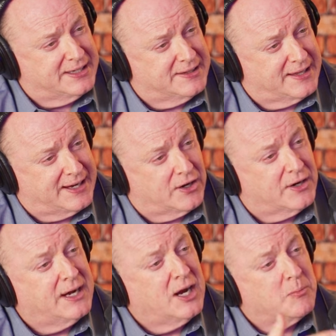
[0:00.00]
there
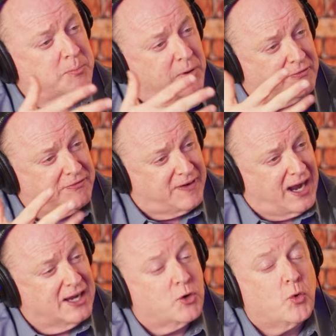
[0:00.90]
quickly
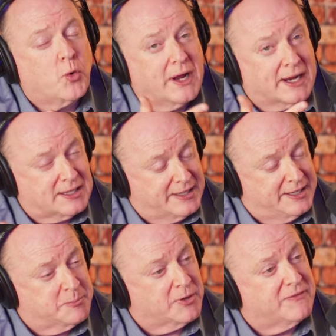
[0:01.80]
provide
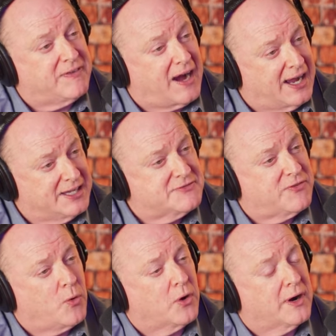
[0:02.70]
quickly provides
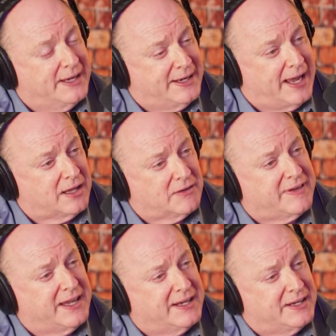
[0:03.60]
for an yeah.
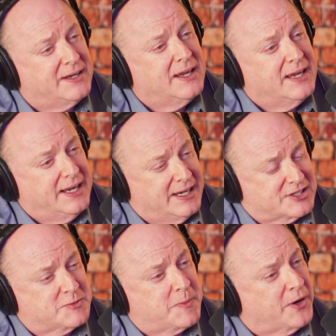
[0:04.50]
elevated
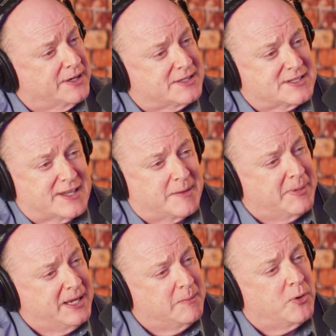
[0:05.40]
experience that
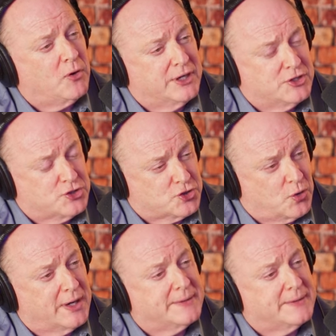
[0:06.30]
people and as soon as enjoy. your meal is